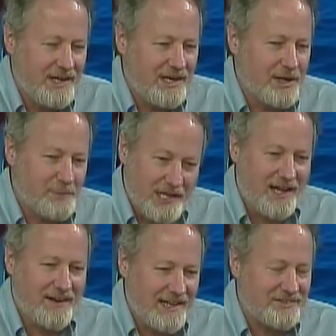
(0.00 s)
But a
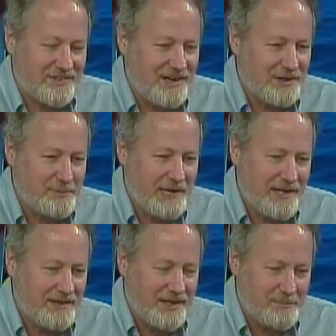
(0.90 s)
lot of that's going to
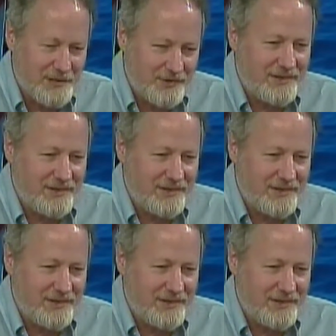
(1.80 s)
depend on building the